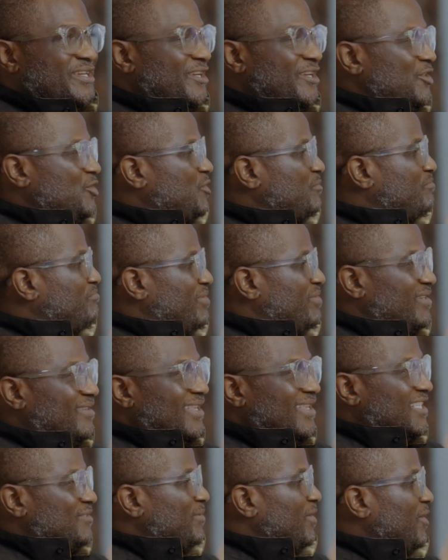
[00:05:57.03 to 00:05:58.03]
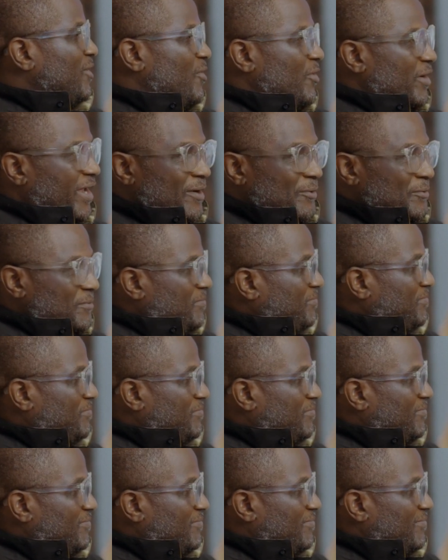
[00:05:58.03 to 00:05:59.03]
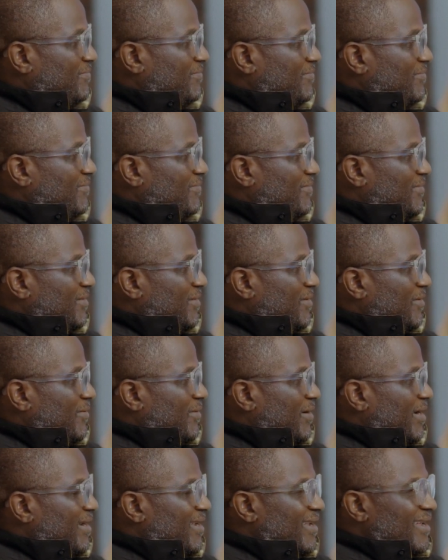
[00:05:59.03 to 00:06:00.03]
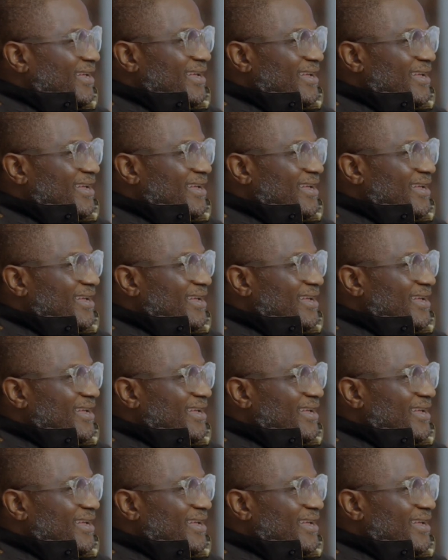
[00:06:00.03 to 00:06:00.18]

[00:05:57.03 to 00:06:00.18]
each bit that's been cut out, right?